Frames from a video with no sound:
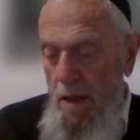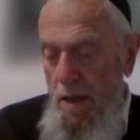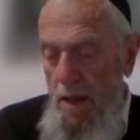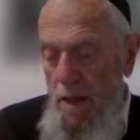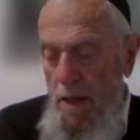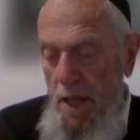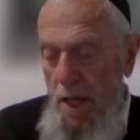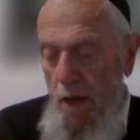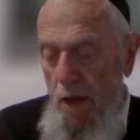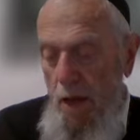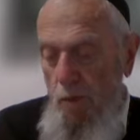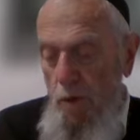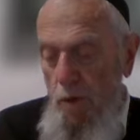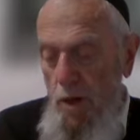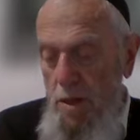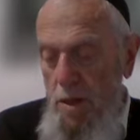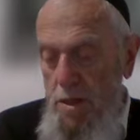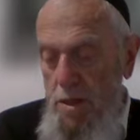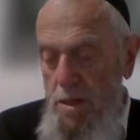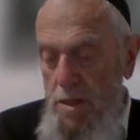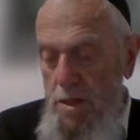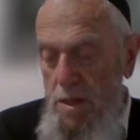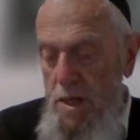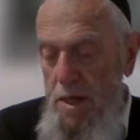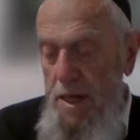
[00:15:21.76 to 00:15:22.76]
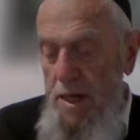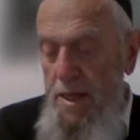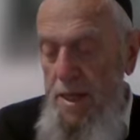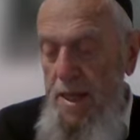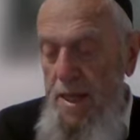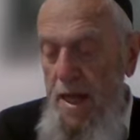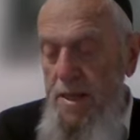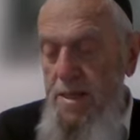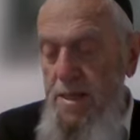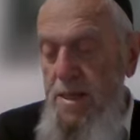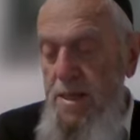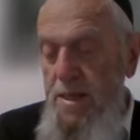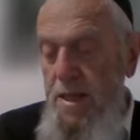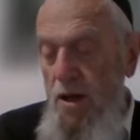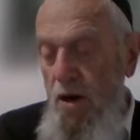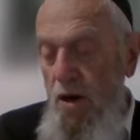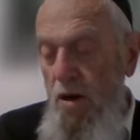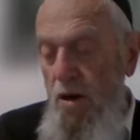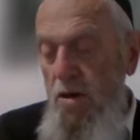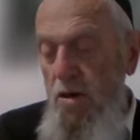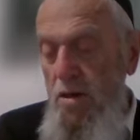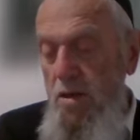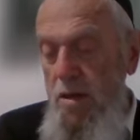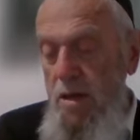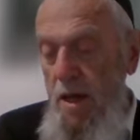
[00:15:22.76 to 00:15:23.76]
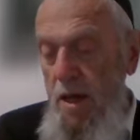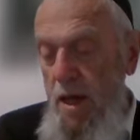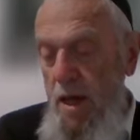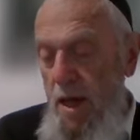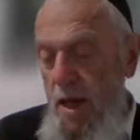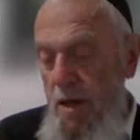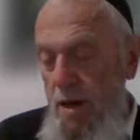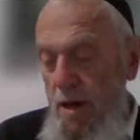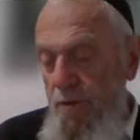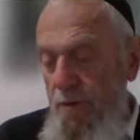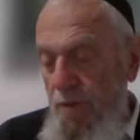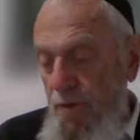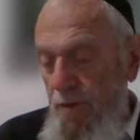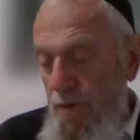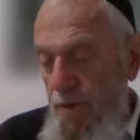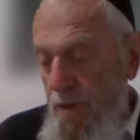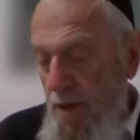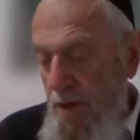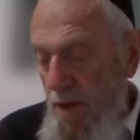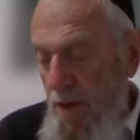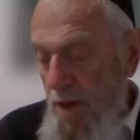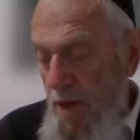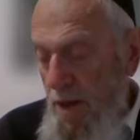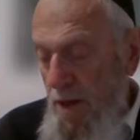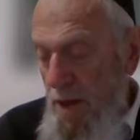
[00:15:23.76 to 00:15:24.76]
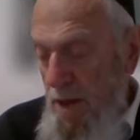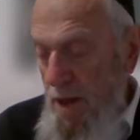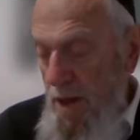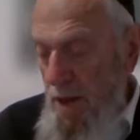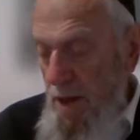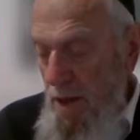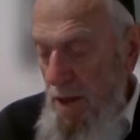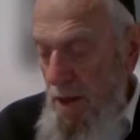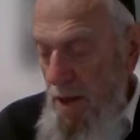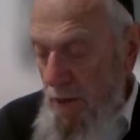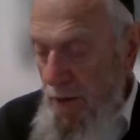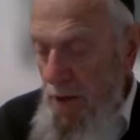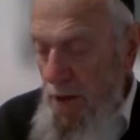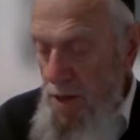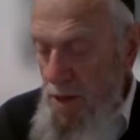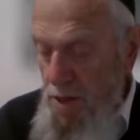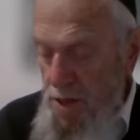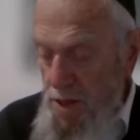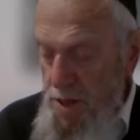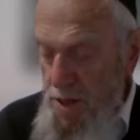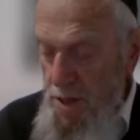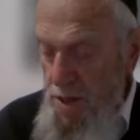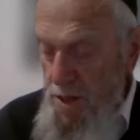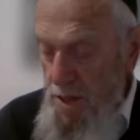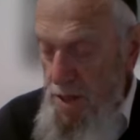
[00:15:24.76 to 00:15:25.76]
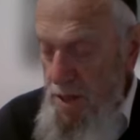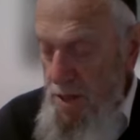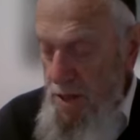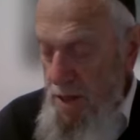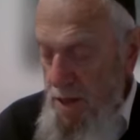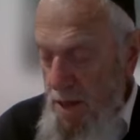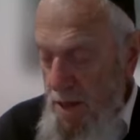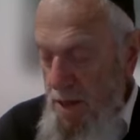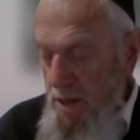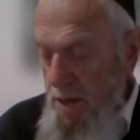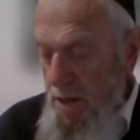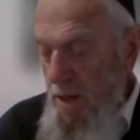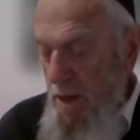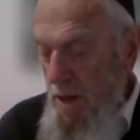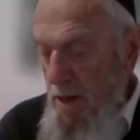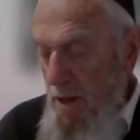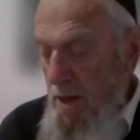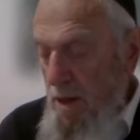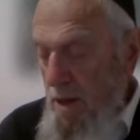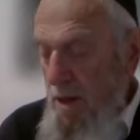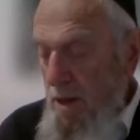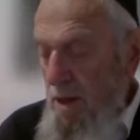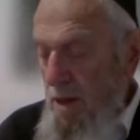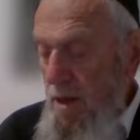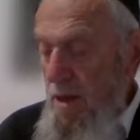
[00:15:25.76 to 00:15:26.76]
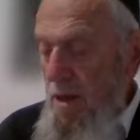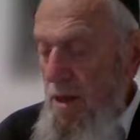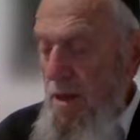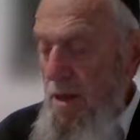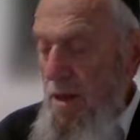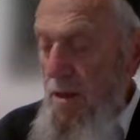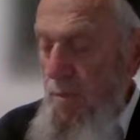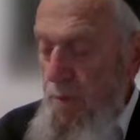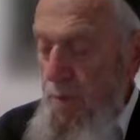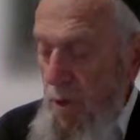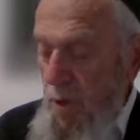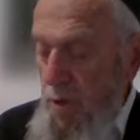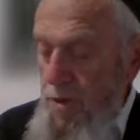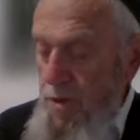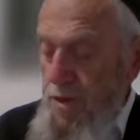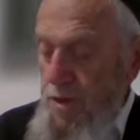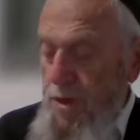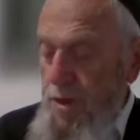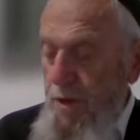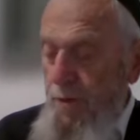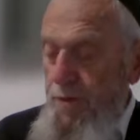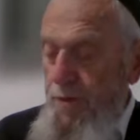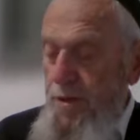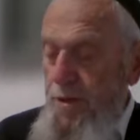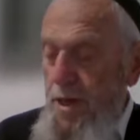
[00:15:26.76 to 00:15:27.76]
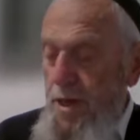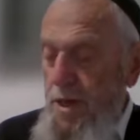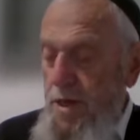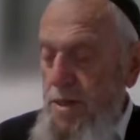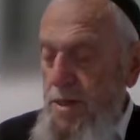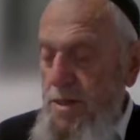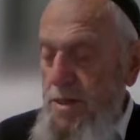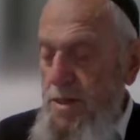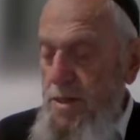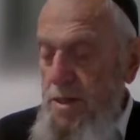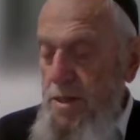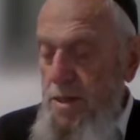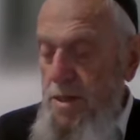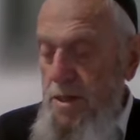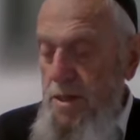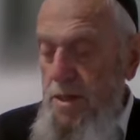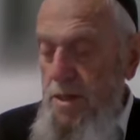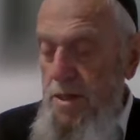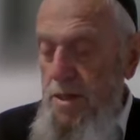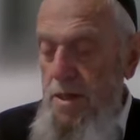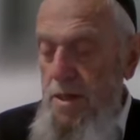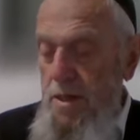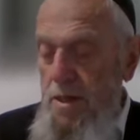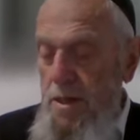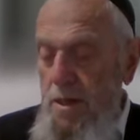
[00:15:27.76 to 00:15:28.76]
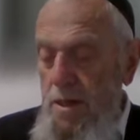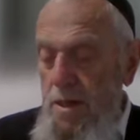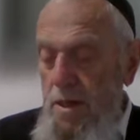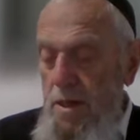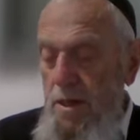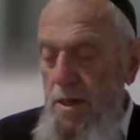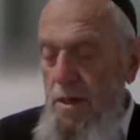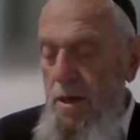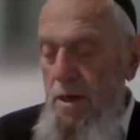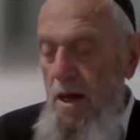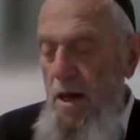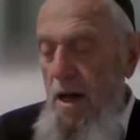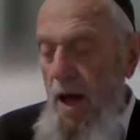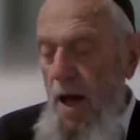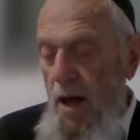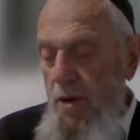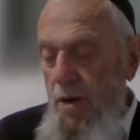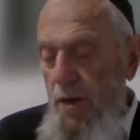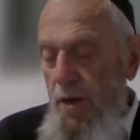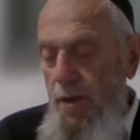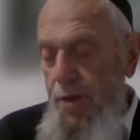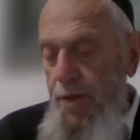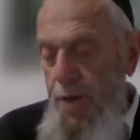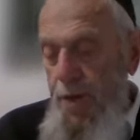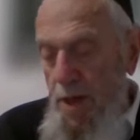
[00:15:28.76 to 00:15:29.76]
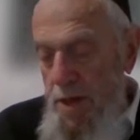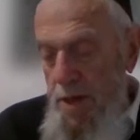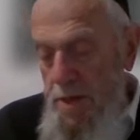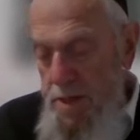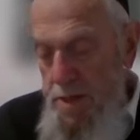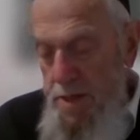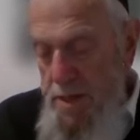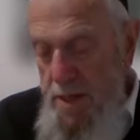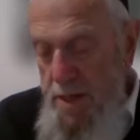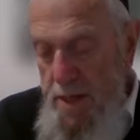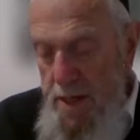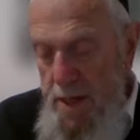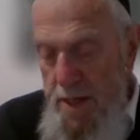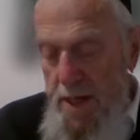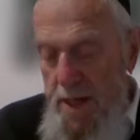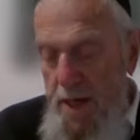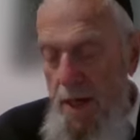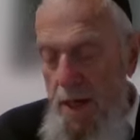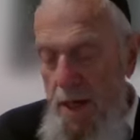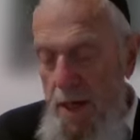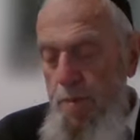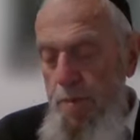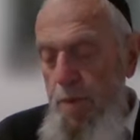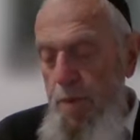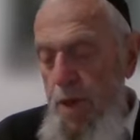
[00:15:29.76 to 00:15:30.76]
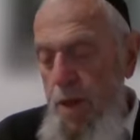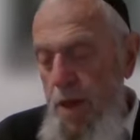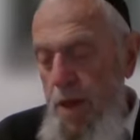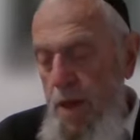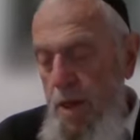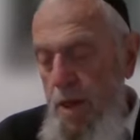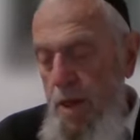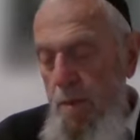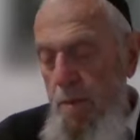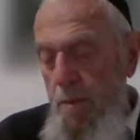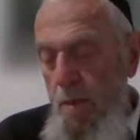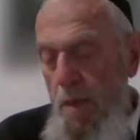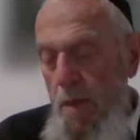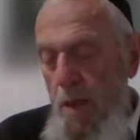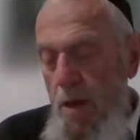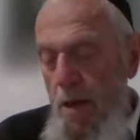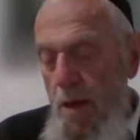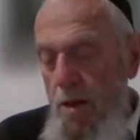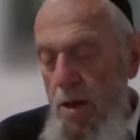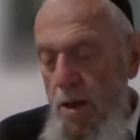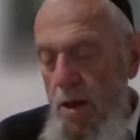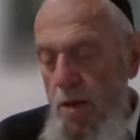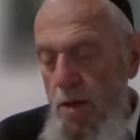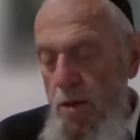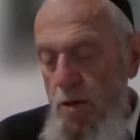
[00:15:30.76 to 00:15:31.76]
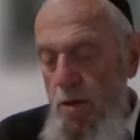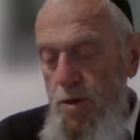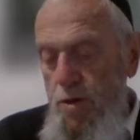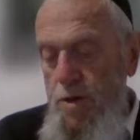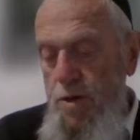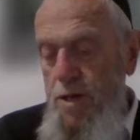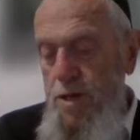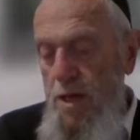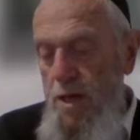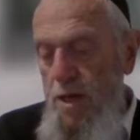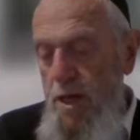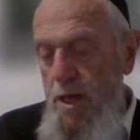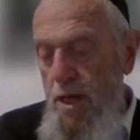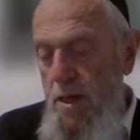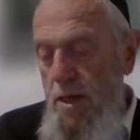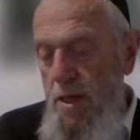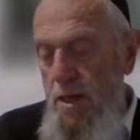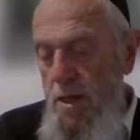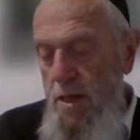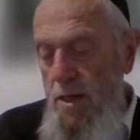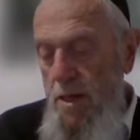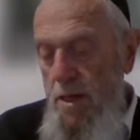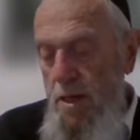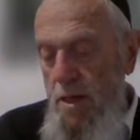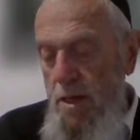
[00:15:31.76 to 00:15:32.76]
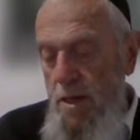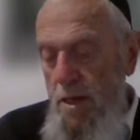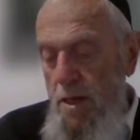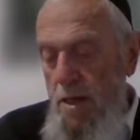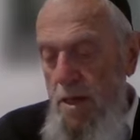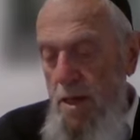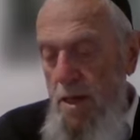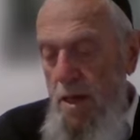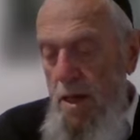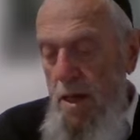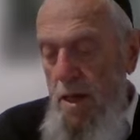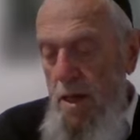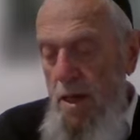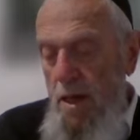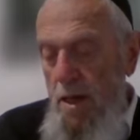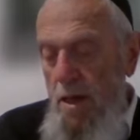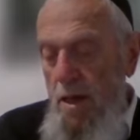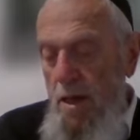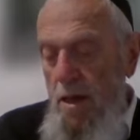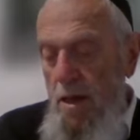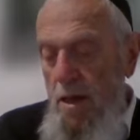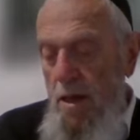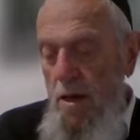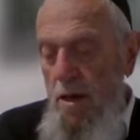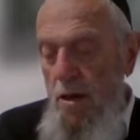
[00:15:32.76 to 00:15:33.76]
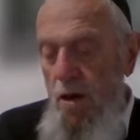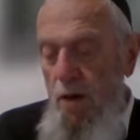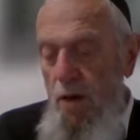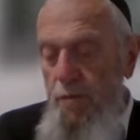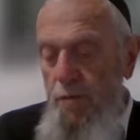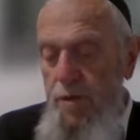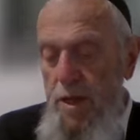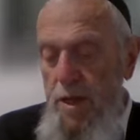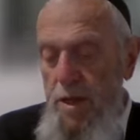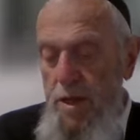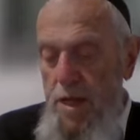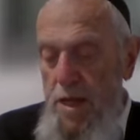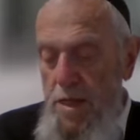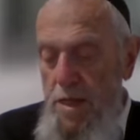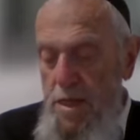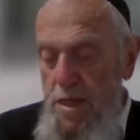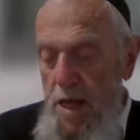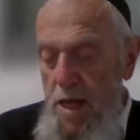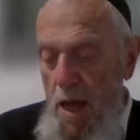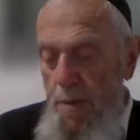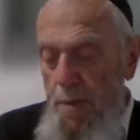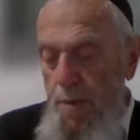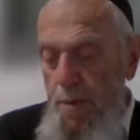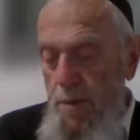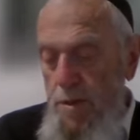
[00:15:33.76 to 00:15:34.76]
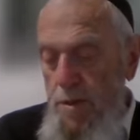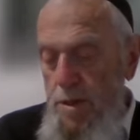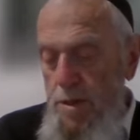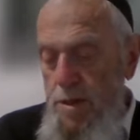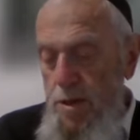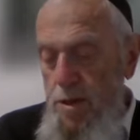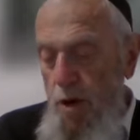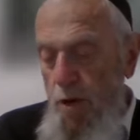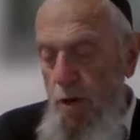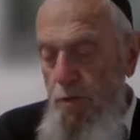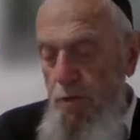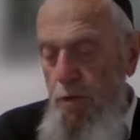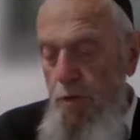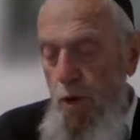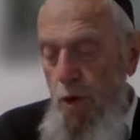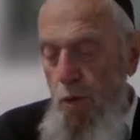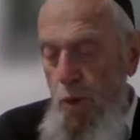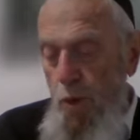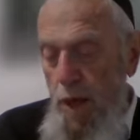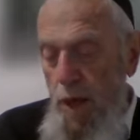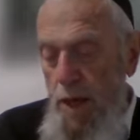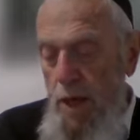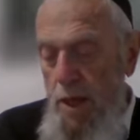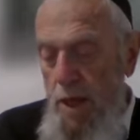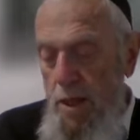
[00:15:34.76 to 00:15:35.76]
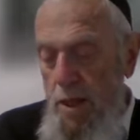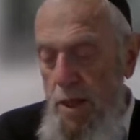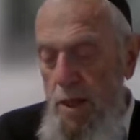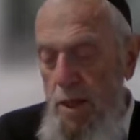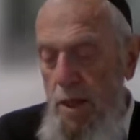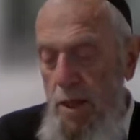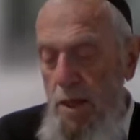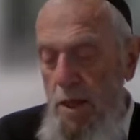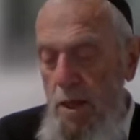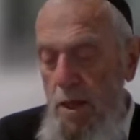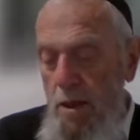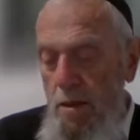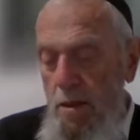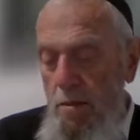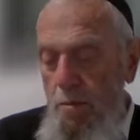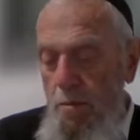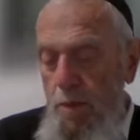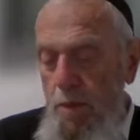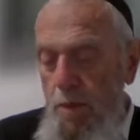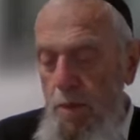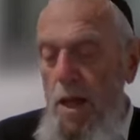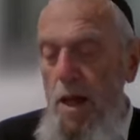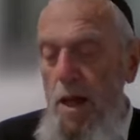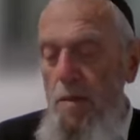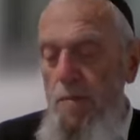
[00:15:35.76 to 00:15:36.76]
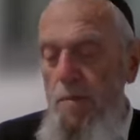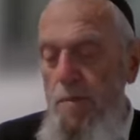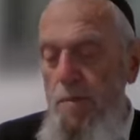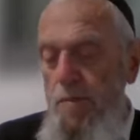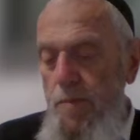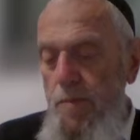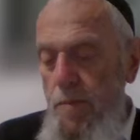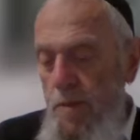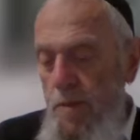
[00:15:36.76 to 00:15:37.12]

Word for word: in other words, he does not have these positive things, other things he can be considered of the disciples of the wicked Bilam.